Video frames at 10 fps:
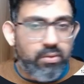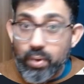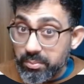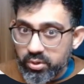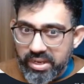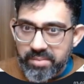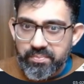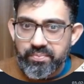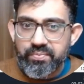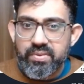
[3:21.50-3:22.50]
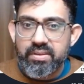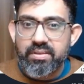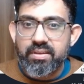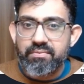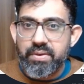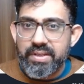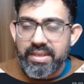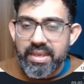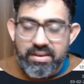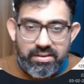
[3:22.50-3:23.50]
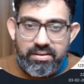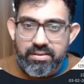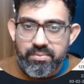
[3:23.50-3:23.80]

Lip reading: One more time, we will again